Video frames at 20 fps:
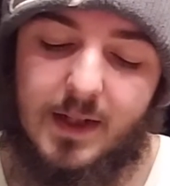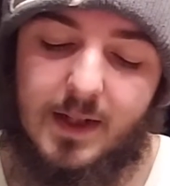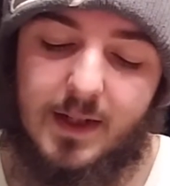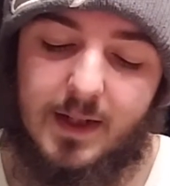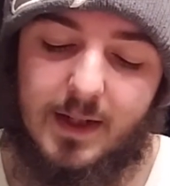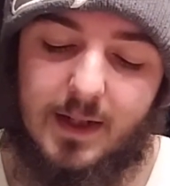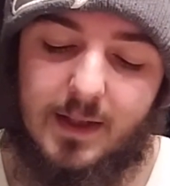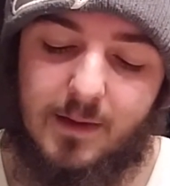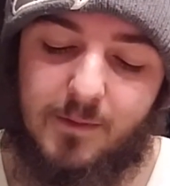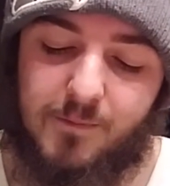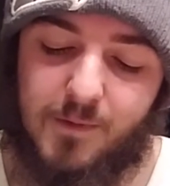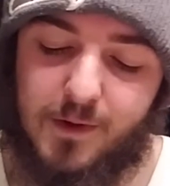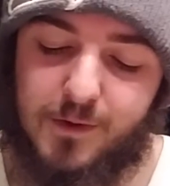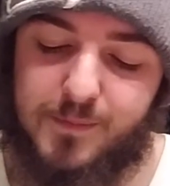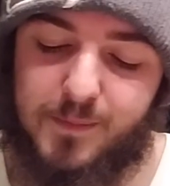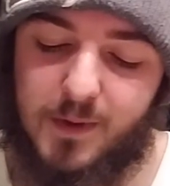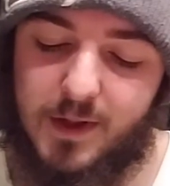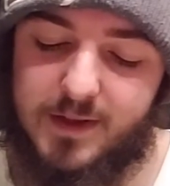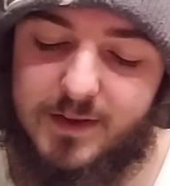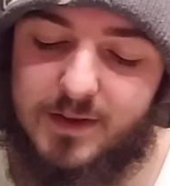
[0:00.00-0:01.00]
In the
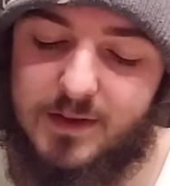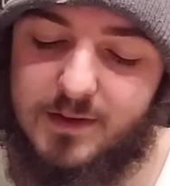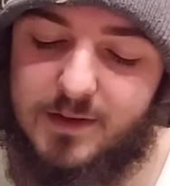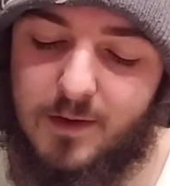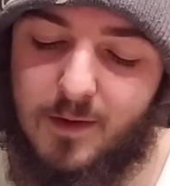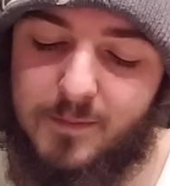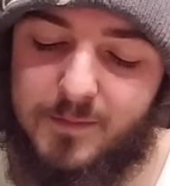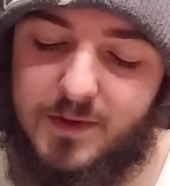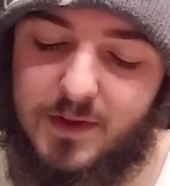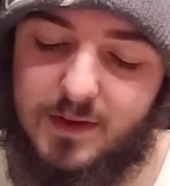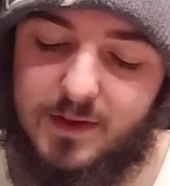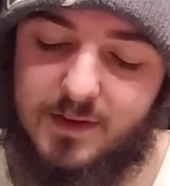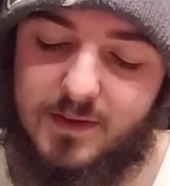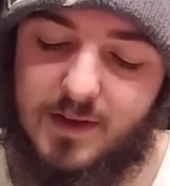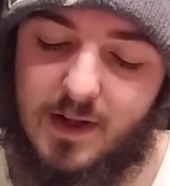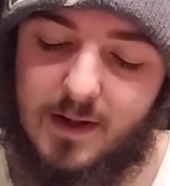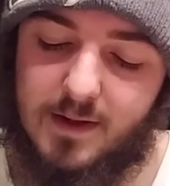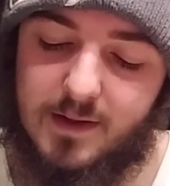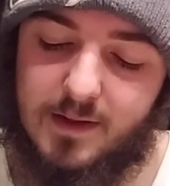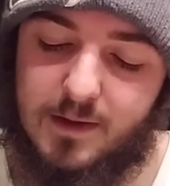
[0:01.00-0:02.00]
first place, consumption does
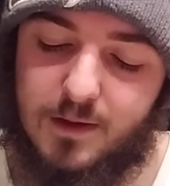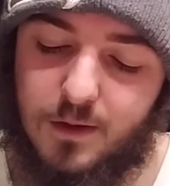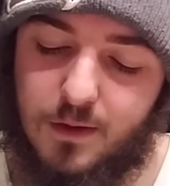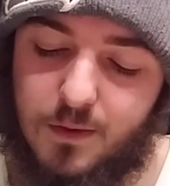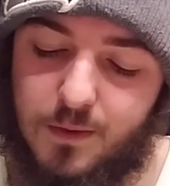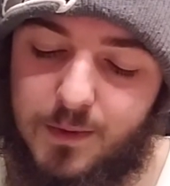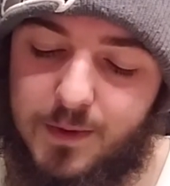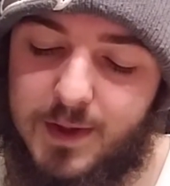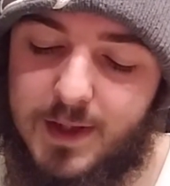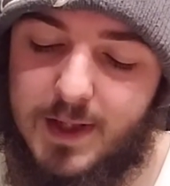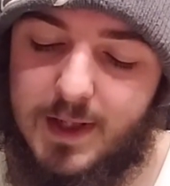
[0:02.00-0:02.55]
not include